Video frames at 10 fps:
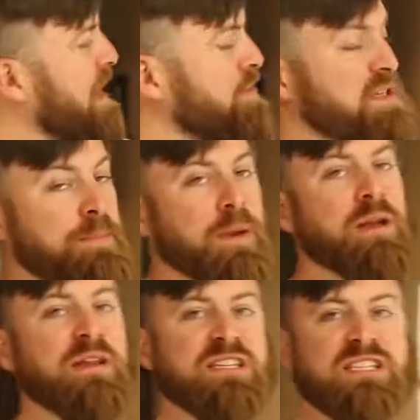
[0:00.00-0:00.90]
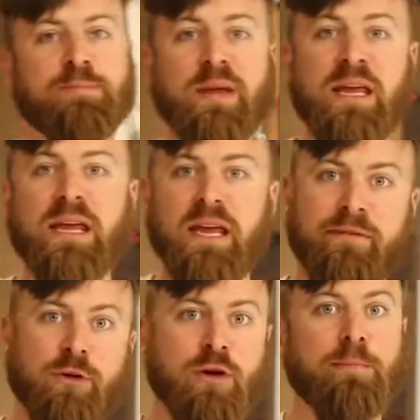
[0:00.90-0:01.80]
Now, typically speaking,
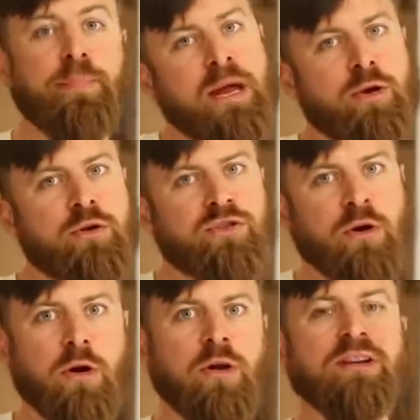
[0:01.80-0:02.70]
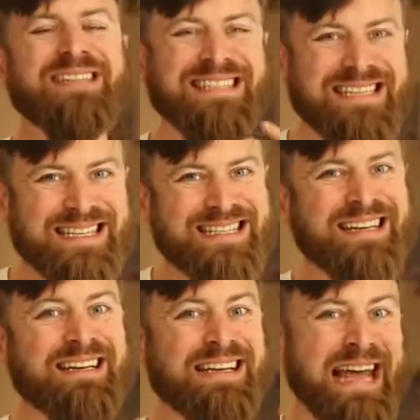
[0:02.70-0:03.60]
if your competitors are
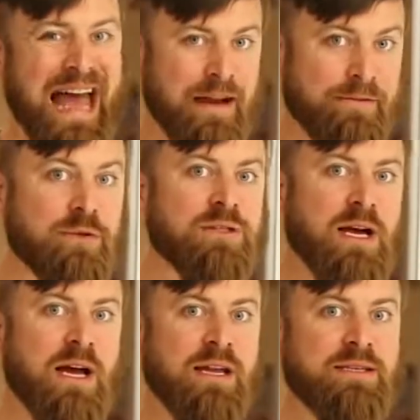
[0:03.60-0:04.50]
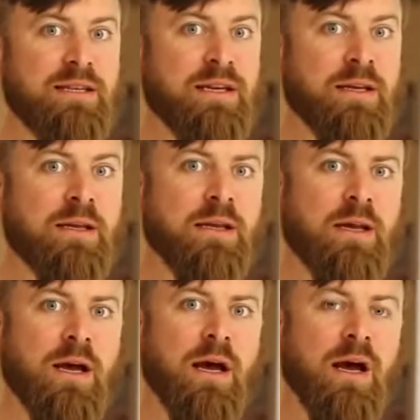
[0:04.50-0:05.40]
consistently advertising
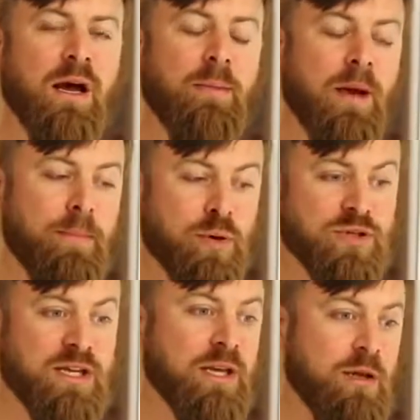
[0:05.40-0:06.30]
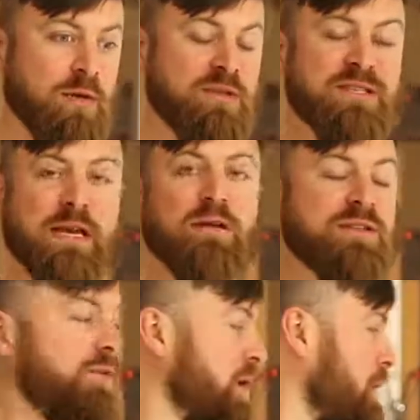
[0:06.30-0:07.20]
a particular sales
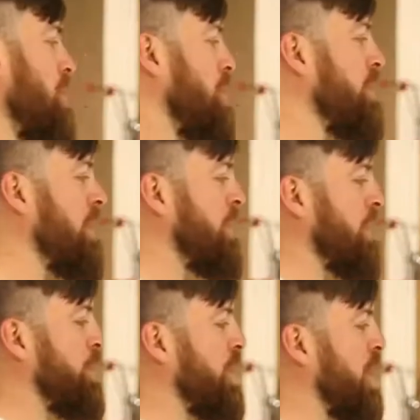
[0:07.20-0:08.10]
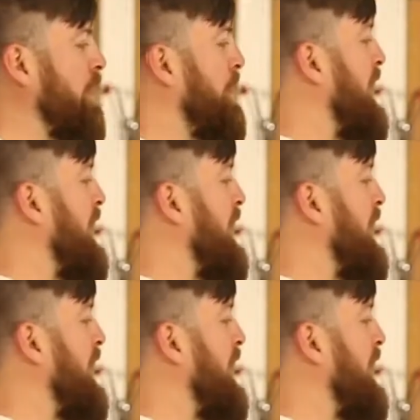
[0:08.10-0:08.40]
funnel, maybe they're putting up an